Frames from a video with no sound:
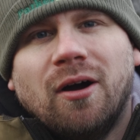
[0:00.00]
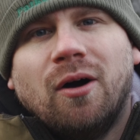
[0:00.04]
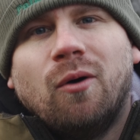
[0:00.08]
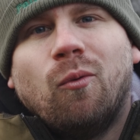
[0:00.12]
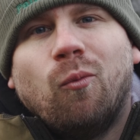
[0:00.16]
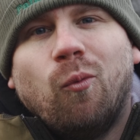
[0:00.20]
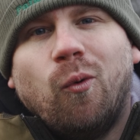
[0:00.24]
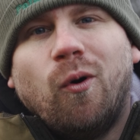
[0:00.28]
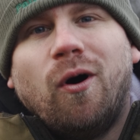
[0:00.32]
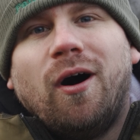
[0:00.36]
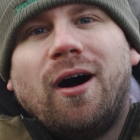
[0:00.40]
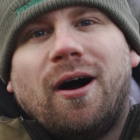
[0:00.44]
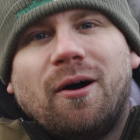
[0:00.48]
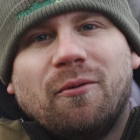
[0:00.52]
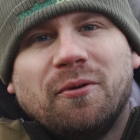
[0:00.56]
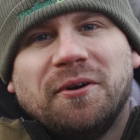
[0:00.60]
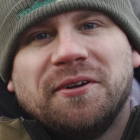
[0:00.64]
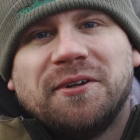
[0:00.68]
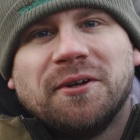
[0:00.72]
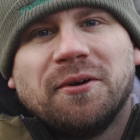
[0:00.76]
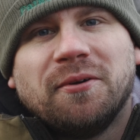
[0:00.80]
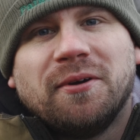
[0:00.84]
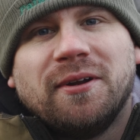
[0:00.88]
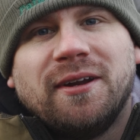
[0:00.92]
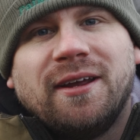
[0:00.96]
what are we
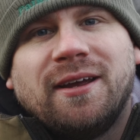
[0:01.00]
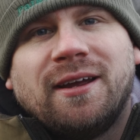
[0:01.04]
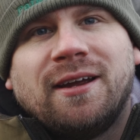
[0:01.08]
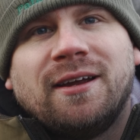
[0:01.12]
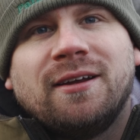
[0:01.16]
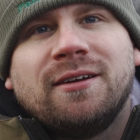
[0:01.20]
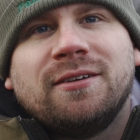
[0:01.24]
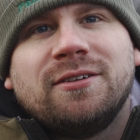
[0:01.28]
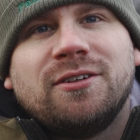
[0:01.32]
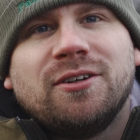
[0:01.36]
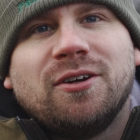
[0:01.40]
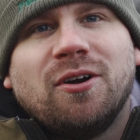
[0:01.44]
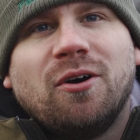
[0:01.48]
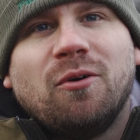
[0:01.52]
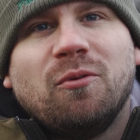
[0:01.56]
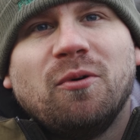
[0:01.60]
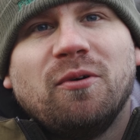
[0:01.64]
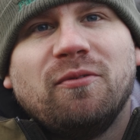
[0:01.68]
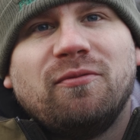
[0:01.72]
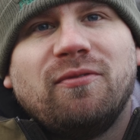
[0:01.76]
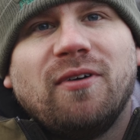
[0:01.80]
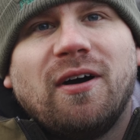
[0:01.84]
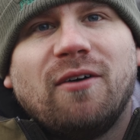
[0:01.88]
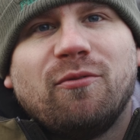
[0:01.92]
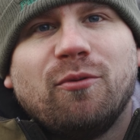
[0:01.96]
doing here? You
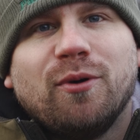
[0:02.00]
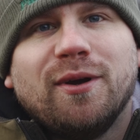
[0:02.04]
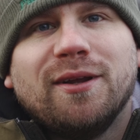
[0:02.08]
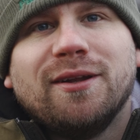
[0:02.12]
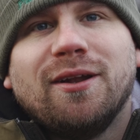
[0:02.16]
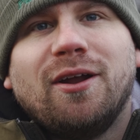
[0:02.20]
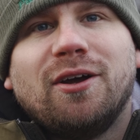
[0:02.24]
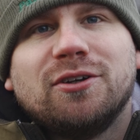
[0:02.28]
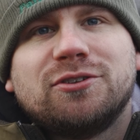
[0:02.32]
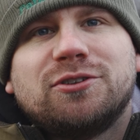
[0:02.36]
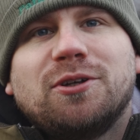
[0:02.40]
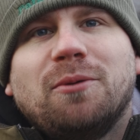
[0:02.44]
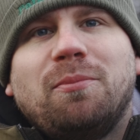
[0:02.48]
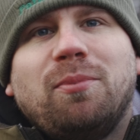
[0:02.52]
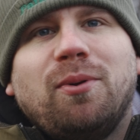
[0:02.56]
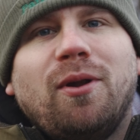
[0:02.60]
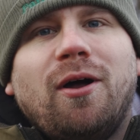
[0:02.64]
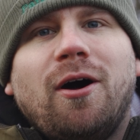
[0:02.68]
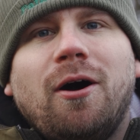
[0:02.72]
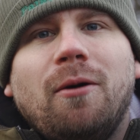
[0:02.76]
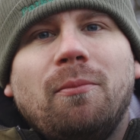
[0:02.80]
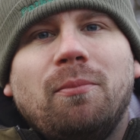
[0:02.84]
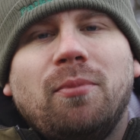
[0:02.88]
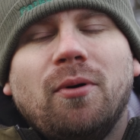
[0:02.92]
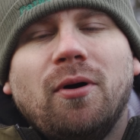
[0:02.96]
know, have we lost the
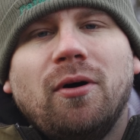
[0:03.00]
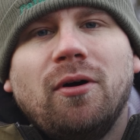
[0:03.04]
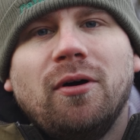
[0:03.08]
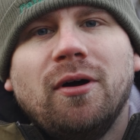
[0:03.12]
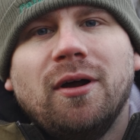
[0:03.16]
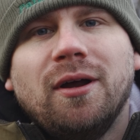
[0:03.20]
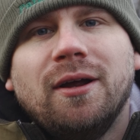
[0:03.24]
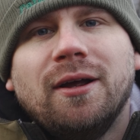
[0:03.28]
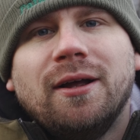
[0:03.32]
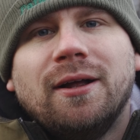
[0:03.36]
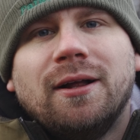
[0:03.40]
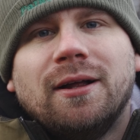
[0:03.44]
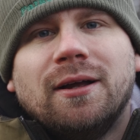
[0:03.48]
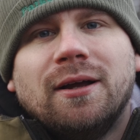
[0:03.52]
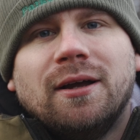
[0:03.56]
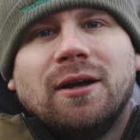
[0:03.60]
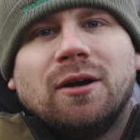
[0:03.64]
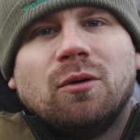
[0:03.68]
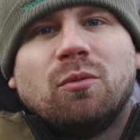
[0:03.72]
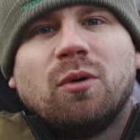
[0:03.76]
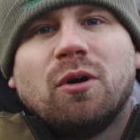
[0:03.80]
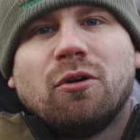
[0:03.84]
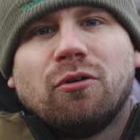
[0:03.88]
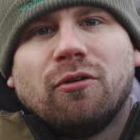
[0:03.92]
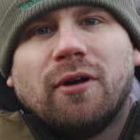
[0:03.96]
plot? But
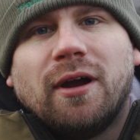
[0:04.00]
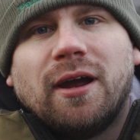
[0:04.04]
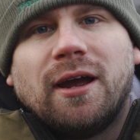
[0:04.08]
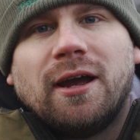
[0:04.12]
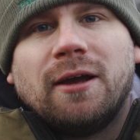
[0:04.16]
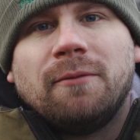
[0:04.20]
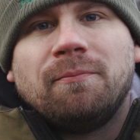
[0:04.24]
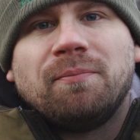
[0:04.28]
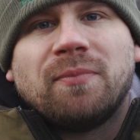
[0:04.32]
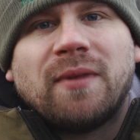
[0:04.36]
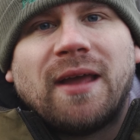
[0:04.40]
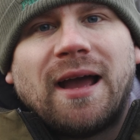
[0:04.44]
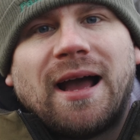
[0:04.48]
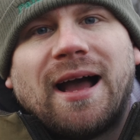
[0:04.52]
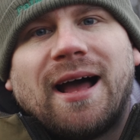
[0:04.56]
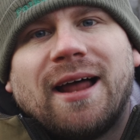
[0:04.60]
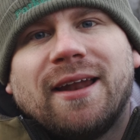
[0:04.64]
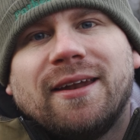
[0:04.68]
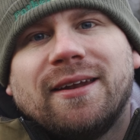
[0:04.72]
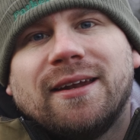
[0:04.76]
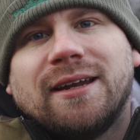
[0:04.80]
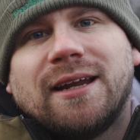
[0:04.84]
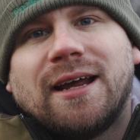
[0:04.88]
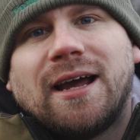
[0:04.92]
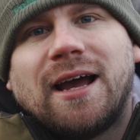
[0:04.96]
we were here,
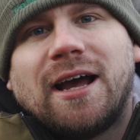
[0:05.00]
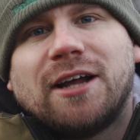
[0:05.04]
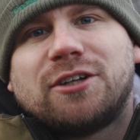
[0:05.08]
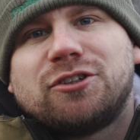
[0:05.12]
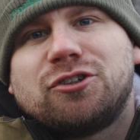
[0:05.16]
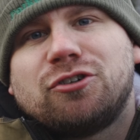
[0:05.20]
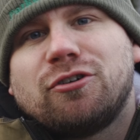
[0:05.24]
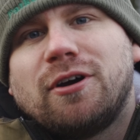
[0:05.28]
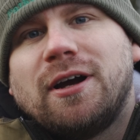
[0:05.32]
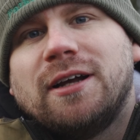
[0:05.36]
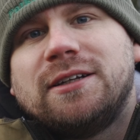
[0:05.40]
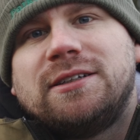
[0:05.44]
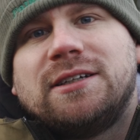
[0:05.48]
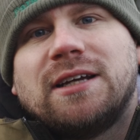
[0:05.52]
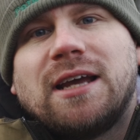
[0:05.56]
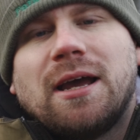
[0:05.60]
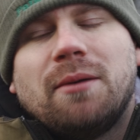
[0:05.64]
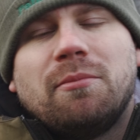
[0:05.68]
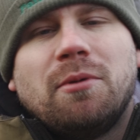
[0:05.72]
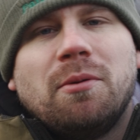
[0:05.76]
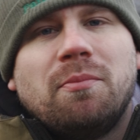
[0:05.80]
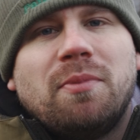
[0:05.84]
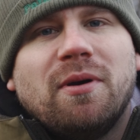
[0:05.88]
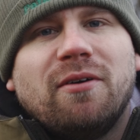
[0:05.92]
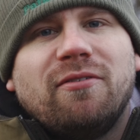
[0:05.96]
and I tried to
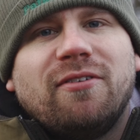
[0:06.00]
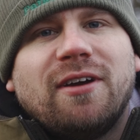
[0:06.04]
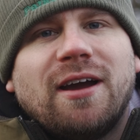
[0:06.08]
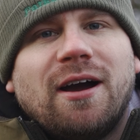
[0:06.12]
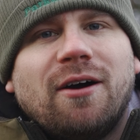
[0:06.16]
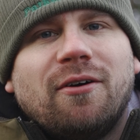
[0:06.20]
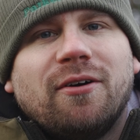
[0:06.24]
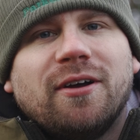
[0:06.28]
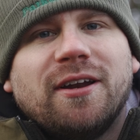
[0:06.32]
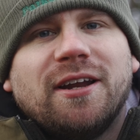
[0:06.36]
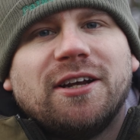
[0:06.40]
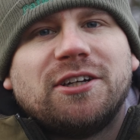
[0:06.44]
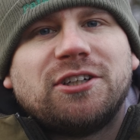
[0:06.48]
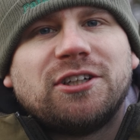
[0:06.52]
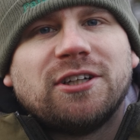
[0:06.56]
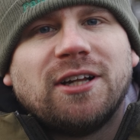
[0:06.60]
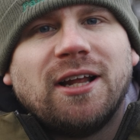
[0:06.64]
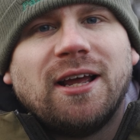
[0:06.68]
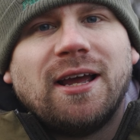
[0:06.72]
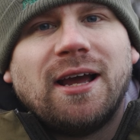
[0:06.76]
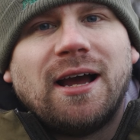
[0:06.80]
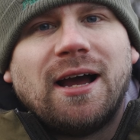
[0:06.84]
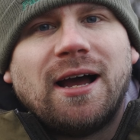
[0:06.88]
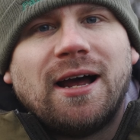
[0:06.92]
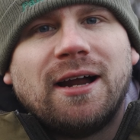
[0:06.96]
get my bivvy out
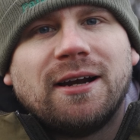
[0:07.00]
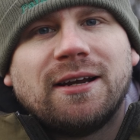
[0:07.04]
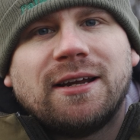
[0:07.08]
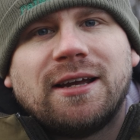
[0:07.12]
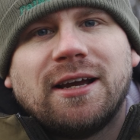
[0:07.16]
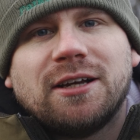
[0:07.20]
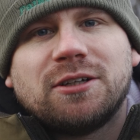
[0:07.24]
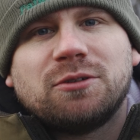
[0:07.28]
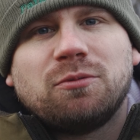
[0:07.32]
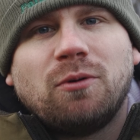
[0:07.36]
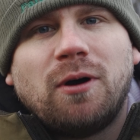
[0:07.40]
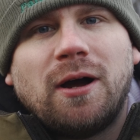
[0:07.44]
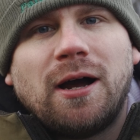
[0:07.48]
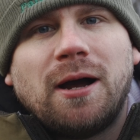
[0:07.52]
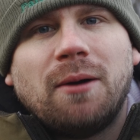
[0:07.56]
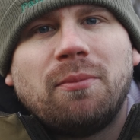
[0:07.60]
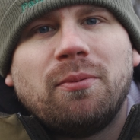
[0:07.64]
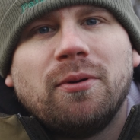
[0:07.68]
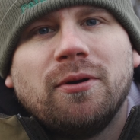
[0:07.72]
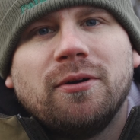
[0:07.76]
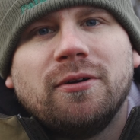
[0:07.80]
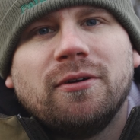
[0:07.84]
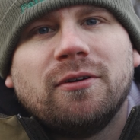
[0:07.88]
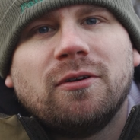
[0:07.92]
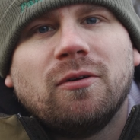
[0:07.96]
initially, and guess what
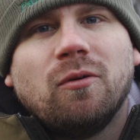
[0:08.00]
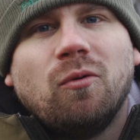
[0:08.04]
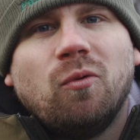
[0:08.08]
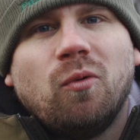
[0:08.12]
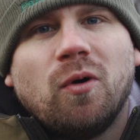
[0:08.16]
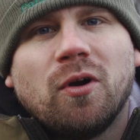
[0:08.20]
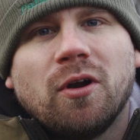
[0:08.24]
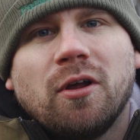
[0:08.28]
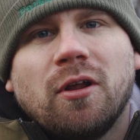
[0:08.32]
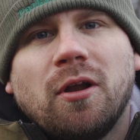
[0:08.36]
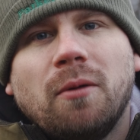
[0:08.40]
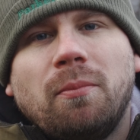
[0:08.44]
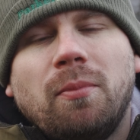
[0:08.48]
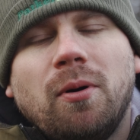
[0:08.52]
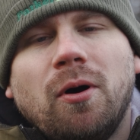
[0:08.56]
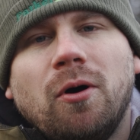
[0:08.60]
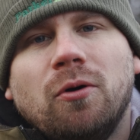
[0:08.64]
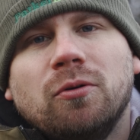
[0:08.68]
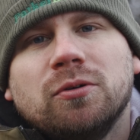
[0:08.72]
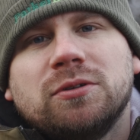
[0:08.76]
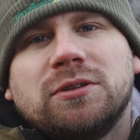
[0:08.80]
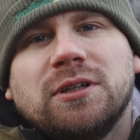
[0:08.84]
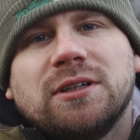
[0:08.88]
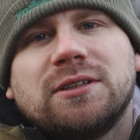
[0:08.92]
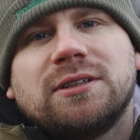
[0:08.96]
happened? One of the
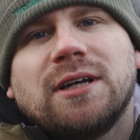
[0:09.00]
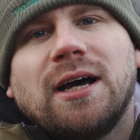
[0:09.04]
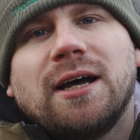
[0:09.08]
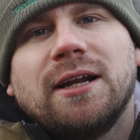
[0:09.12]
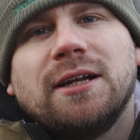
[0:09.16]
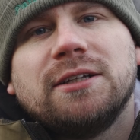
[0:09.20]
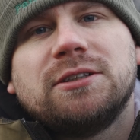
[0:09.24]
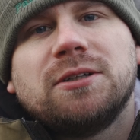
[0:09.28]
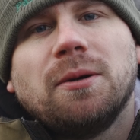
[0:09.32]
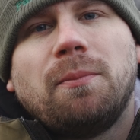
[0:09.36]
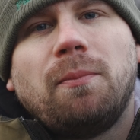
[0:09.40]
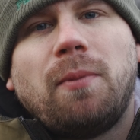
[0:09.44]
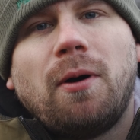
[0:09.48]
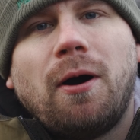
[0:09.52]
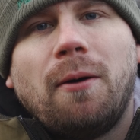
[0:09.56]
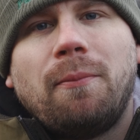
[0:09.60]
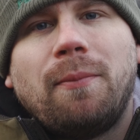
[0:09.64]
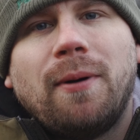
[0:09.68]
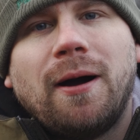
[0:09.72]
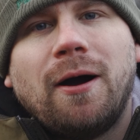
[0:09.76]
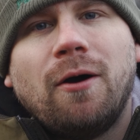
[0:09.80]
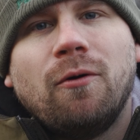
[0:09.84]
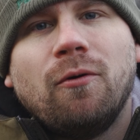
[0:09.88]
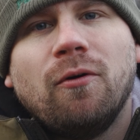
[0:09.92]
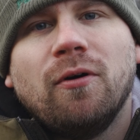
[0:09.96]
poles decided to pop
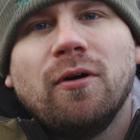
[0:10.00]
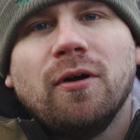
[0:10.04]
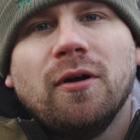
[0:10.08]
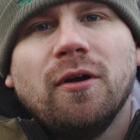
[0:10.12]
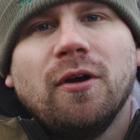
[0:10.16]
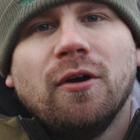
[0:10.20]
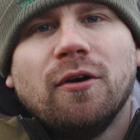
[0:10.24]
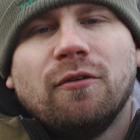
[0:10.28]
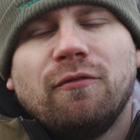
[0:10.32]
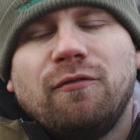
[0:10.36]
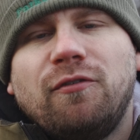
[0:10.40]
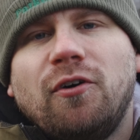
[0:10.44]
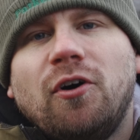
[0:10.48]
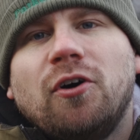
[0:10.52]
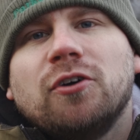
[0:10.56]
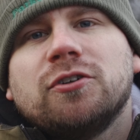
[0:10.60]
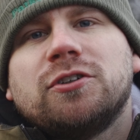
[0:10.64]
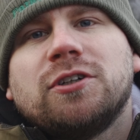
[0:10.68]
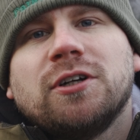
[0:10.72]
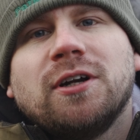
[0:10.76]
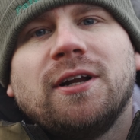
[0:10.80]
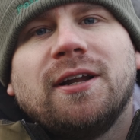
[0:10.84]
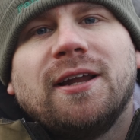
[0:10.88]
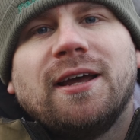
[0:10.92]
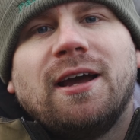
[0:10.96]
out.
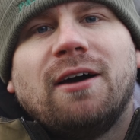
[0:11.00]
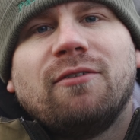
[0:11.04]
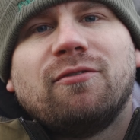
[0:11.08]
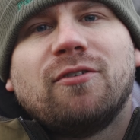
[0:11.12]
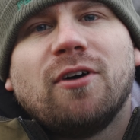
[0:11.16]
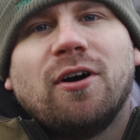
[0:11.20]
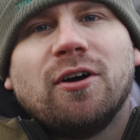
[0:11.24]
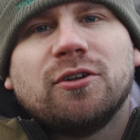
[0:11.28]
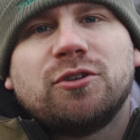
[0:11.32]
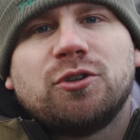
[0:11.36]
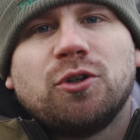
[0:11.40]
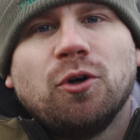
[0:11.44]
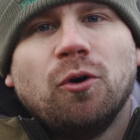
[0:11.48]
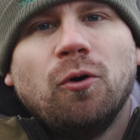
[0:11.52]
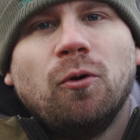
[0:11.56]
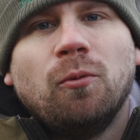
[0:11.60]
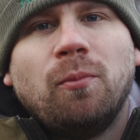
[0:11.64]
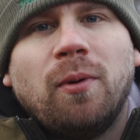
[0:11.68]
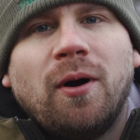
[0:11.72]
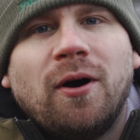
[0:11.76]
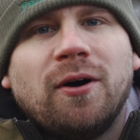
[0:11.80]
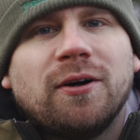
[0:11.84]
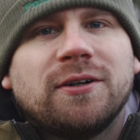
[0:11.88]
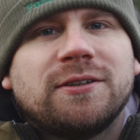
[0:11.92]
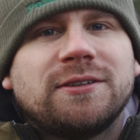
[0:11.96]
Fortunately, I've got a
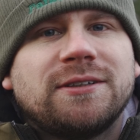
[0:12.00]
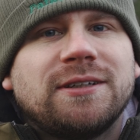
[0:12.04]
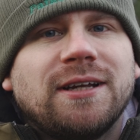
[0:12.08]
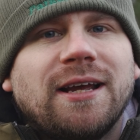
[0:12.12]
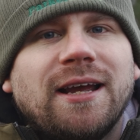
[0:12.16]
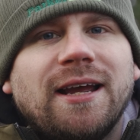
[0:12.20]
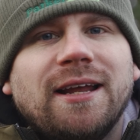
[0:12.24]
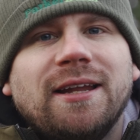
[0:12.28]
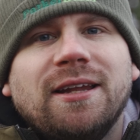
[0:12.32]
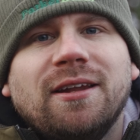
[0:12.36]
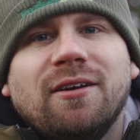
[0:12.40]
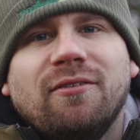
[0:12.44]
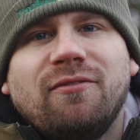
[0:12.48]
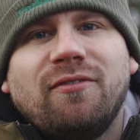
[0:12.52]
toolbox in the